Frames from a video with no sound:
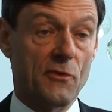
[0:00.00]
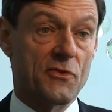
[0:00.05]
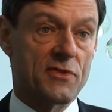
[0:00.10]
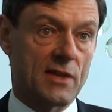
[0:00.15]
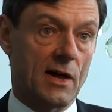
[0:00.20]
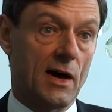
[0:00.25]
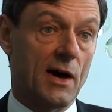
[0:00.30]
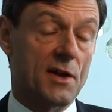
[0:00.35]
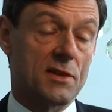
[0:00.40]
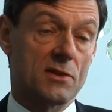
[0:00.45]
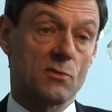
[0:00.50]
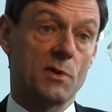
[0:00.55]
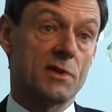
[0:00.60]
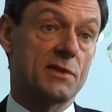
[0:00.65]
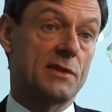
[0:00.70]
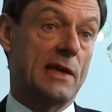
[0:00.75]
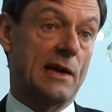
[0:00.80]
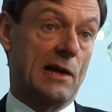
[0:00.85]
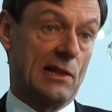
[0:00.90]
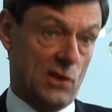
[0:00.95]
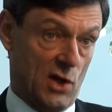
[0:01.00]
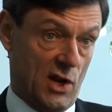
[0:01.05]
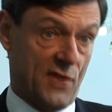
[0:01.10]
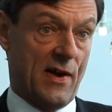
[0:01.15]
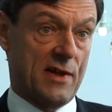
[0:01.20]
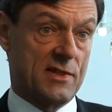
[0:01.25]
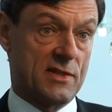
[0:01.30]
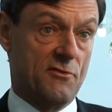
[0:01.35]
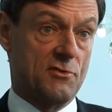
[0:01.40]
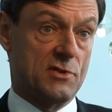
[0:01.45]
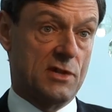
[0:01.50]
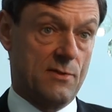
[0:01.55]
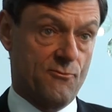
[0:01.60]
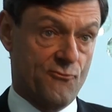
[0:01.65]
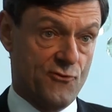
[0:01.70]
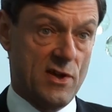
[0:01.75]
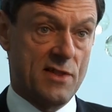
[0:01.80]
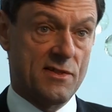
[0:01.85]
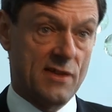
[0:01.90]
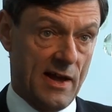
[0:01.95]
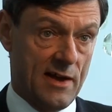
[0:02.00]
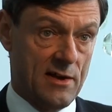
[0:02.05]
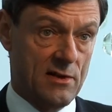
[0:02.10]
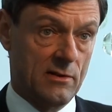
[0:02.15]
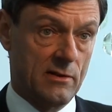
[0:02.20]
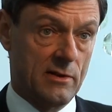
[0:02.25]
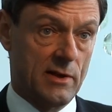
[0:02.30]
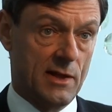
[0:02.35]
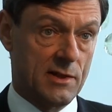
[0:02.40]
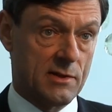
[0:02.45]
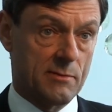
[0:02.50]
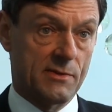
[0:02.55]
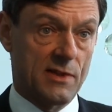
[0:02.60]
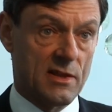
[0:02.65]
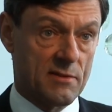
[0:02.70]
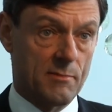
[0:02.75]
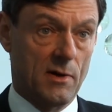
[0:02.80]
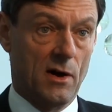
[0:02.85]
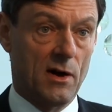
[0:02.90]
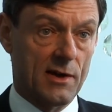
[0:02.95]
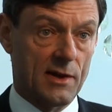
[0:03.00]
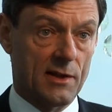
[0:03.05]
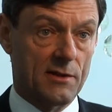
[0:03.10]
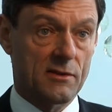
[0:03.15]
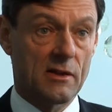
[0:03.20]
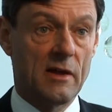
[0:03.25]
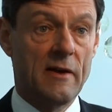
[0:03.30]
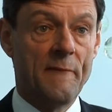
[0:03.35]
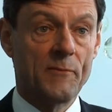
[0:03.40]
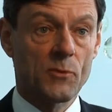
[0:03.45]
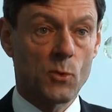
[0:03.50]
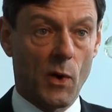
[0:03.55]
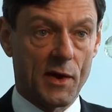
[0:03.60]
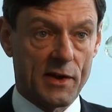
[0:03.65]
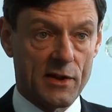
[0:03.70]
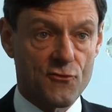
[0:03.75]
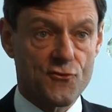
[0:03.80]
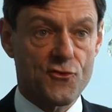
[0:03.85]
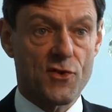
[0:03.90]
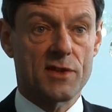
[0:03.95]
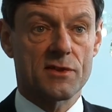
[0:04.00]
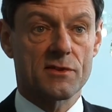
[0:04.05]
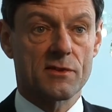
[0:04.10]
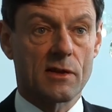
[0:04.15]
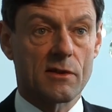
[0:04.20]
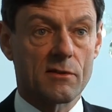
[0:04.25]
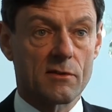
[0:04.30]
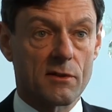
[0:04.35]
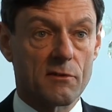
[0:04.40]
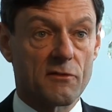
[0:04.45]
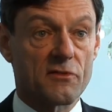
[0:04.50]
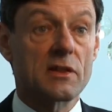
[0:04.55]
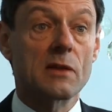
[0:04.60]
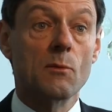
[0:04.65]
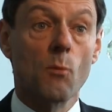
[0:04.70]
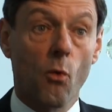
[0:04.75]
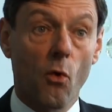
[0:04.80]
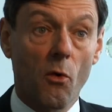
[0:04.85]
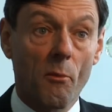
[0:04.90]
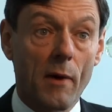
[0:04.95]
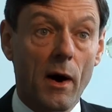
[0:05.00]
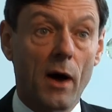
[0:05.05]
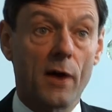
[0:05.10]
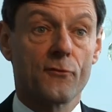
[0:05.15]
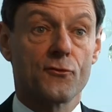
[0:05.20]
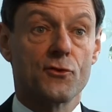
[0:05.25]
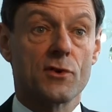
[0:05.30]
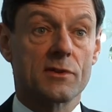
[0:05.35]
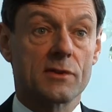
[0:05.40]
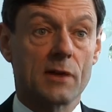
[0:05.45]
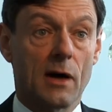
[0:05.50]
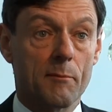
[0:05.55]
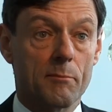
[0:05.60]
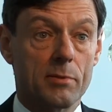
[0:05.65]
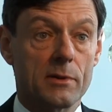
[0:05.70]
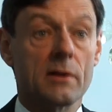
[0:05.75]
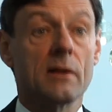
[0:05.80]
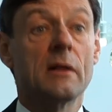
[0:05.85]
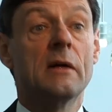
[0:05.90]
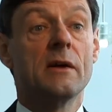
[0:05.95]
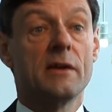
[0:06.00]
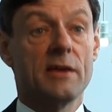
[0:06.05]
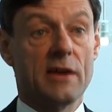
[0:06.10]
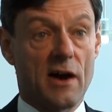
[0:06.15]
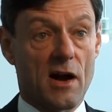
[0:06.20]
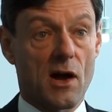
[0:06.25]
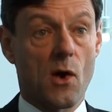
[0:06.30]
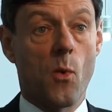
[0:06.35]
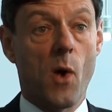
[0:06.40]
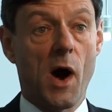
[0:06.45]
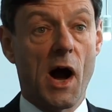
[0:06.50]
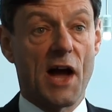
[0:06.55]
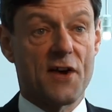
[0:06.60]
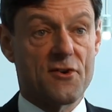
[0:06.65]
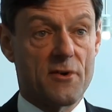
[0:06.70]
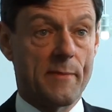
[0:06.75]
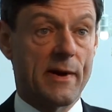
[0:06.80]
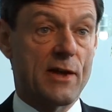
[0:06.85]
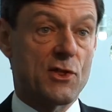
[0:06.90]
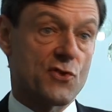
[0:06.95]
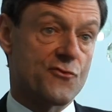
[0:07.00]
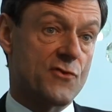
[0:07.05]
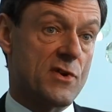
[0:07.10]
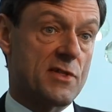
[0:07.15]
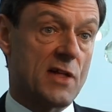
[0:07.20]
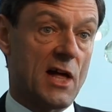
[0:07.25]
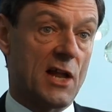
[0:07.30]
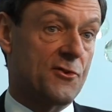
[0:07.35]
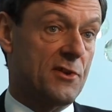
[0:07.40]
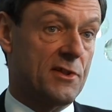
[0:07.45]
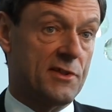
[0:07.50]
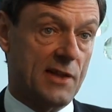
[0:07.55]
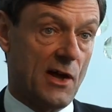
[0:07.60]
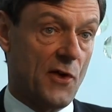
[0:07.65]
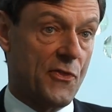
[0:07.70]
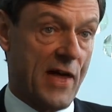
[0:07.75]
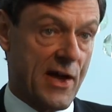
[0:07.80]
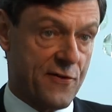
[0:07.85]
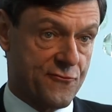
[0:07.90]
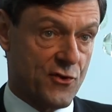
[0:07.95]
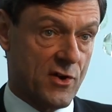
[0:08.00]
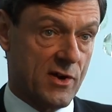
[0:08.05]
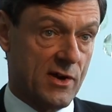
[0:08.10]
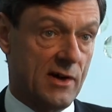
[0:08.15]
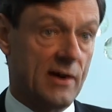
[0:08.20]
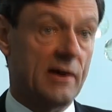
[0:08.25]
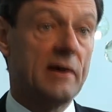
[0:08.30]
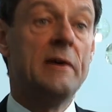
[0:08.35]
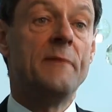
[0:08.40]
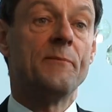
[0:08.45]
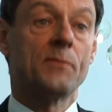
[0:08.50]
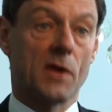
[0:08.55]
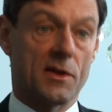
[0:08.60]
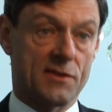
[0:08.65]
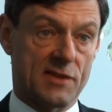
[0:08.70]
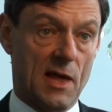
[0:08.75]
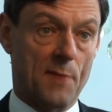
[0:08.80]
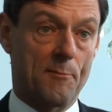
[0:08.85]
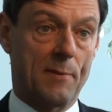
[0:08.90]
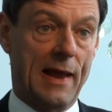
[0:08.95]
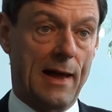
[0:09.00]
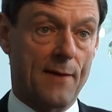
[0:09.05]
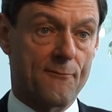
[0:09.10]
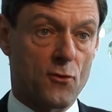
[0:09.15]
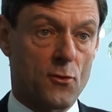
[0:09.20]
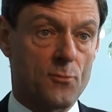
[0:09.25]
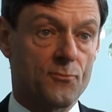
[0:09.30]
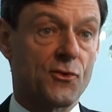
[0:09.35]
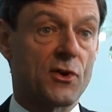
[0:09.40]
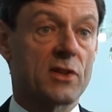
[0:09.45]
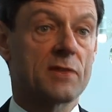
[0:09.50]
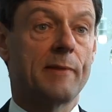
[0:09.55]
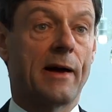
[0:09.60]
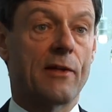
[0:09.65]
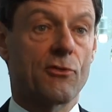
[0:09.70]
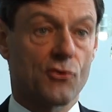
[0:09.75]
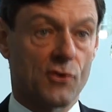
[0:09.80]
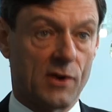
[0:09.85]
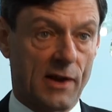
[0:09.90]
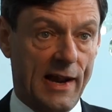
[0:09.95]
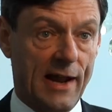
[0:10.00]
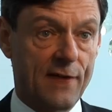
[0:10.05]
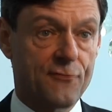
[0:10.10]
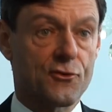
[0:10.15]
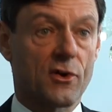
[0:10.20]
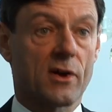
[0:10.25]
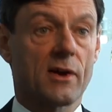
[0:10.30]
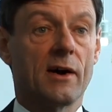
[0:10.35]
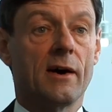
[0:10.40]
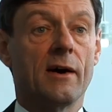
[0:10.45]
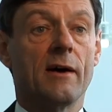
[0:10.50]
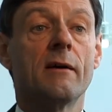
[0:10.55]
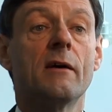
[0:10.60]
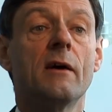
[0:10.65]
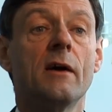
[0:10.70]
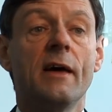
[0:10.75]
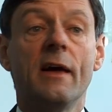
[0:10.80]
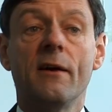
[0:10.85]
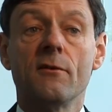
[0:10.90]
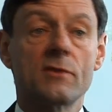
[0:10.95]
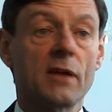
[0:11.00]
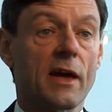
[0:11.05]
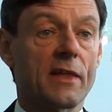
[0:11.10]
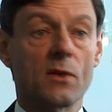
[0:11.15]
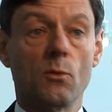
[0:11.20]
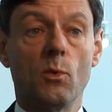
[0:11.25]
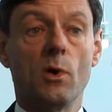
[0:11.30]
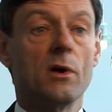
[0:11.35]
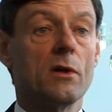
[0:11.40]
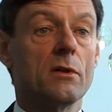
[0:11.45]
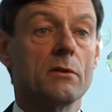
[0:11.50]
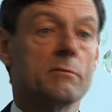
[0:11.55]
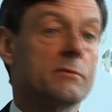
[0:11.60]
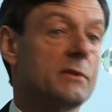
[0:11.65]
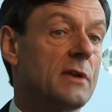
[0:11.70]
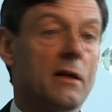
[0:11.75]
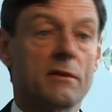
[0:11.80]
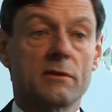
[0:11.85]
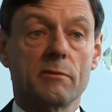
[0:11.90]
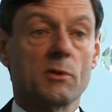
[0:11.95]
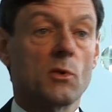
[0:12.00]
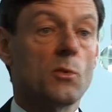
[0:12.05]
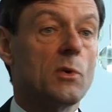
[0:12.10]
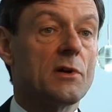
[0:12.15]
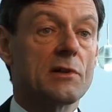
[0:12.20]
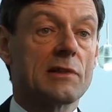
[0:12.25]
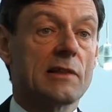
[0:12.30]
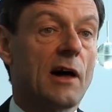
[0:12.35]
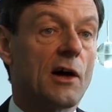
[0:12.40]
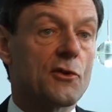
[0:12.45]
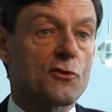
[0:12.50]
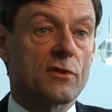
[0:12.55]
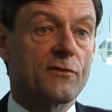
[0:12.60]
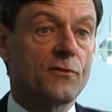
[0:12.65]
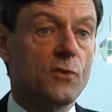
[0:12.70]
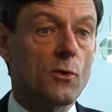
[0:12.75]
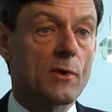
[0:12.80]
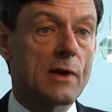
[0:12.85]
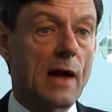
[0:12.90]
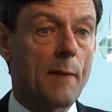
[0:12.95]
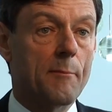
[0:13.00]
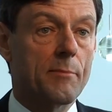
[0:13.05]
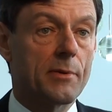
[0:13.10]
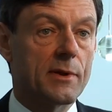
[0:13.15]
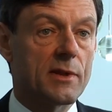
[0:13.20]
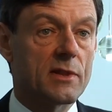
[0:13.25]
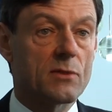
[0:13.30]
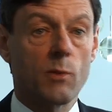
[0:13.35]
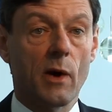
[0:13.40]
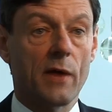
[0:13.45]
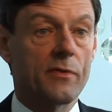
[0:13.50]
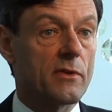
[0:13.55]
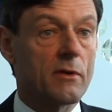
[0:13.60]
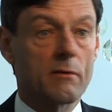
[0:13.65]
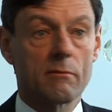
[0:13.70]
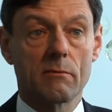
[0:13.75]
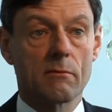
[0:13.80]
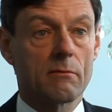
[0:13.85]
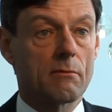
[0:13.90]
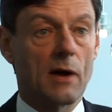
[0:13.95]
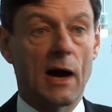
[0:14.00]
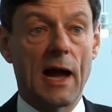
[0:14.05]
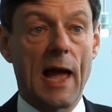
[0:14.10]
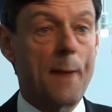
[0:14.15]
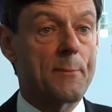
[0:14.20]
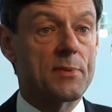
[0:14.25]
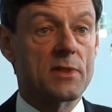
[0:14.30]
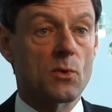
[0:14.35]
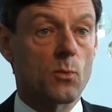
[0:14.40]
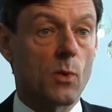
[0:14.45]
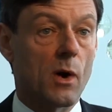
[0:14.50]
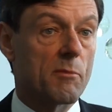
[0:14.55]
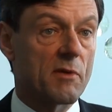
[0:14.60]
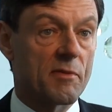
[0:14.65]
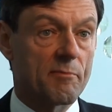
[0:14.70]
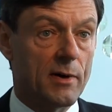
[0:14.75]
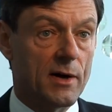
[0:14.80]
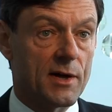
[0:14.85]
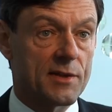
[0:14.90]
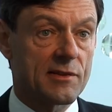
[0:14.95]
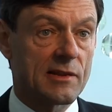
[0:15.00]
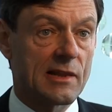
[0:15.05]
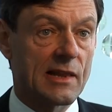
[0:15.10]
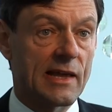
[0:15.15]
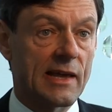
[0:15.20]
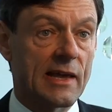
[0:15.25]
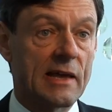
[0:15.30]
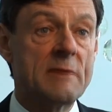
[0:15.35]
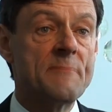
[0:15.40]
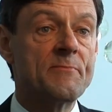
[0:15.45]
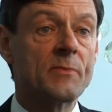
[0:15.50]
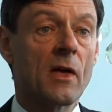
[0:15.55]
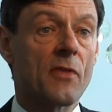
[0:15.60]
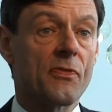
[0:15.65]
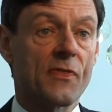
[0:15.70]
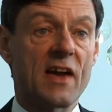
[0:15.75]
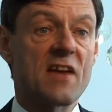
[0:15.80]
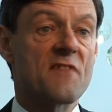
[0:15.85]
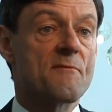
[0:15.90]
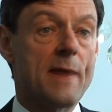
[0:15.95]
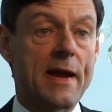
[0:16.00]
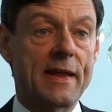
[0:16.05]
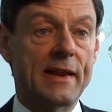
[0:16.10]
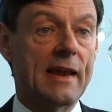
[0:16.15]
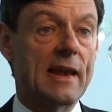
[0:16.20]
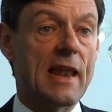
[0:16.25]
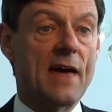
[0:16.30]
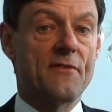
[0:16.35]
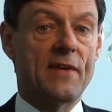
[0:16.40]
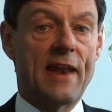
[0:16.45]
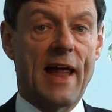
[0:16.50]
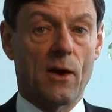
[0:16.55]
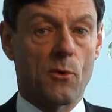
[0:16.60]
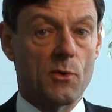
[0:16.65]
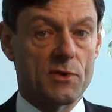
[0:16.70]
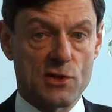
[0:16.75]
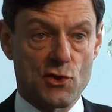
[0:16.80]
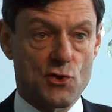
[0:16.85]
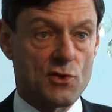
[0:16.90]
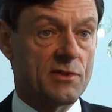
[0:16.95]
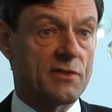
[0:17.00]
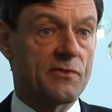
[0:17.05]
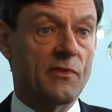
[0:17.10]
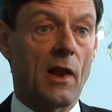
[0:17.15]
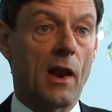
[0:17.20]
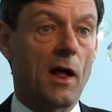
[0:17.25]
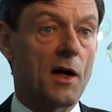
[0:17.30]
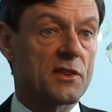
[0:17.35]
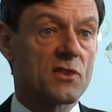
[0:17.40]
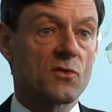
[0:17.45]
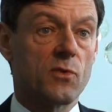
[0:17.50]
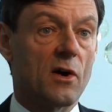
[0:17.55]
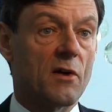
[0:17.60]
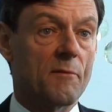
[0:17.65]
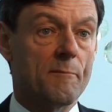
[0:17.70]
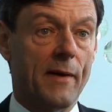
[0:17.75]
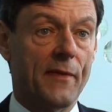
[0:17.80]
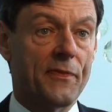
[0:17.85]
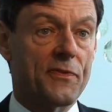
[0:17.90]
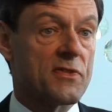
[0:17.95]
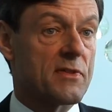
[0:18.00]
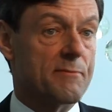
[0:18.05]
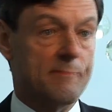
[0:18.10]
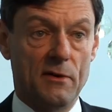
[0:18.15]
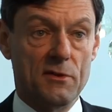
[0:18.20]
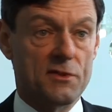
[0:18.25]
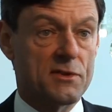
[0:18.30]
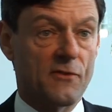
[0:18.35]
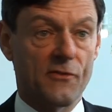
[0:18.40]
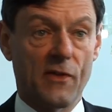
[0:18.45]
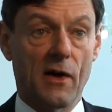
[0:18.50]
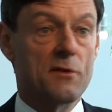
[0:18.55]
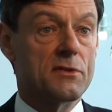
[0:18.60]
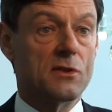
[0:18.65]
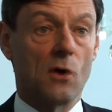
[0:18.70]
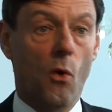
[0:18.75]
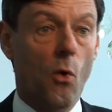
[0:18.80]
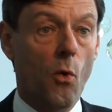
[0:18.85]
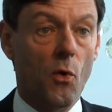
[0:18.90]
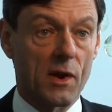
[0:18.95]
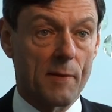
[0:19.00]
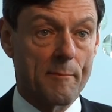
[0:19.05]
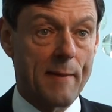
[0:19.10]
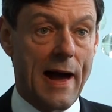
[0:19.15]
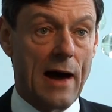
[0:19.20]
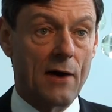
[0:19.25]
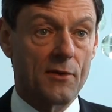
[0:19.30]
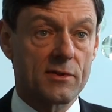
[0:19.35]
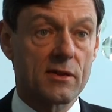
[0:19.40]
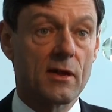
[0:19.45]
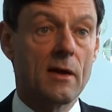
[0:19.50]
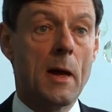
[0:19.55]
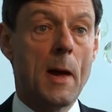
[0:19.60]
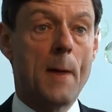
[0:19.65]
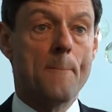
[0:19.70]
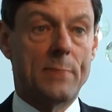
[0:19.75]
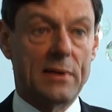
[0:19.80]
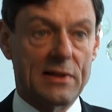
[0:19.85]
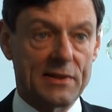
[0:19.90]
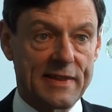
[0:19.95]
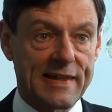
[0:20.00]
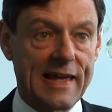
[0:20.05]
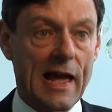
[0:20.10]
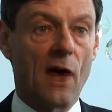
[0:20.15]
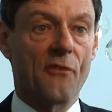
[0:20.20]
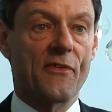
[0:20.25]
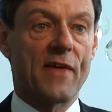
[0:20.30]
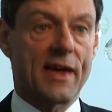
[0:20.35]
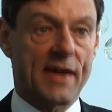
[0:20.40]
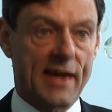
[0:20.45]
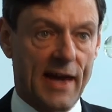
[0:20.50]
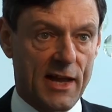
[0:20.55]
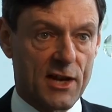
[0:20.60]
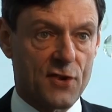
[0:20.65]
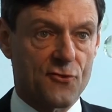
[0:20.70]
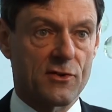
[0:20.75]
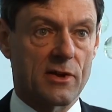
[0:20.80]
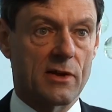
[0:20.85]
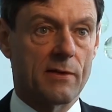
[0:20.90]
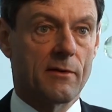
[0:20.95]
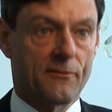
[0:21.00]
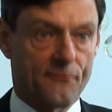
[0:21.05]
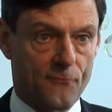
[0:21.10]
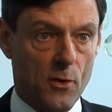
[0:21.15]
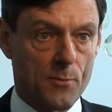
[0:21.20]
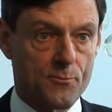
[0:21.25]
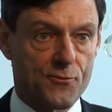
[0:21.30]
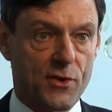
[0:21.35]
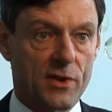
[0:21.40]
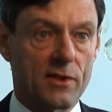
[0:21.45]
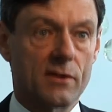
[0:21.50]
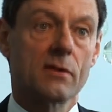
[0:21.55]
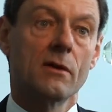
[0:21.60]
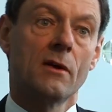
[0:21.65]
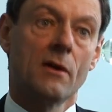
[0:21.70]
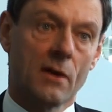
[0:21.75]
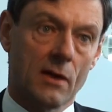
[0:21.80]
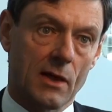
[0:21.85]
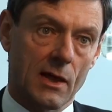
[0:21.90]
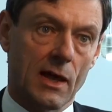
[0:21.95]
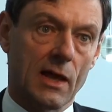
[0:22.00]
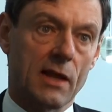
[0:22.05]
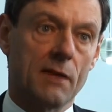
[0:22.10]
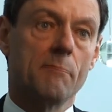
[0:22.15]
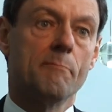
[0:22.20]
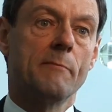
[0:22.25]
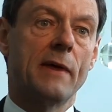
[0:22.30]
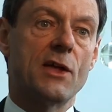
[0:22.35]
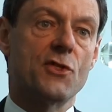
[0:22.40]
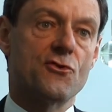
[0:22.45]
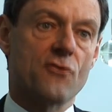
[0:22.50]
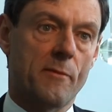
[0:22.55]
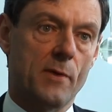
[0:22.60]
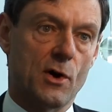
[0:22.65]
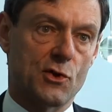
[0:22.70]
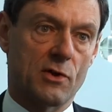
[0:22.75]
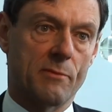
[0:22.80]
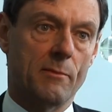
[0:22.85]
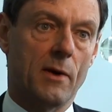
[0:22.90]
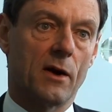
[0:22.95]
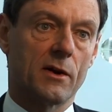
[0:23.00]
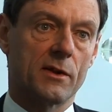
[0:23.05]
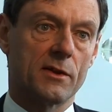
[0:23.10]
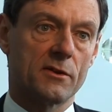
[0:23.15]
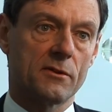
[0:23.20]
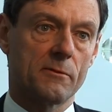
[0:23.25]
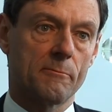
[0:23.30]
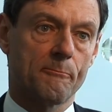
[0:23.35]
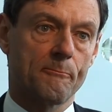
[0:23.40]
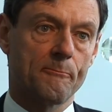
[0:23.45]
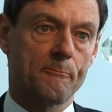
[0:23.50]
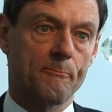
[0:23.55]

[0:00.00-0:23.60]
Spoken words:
both sides. We're seeing a lot of activity in retail in some of these markets. Quite interesting to have seen Walmart, for example, acquire a major retailer in South Africa as their platform for expansion in Africa. Take the world, some of the world's largest food companies, one that I happen to work with personally. They've made 11 acquisitions in the last 12 months, most of those all about building out their category footprint in major emerging markets.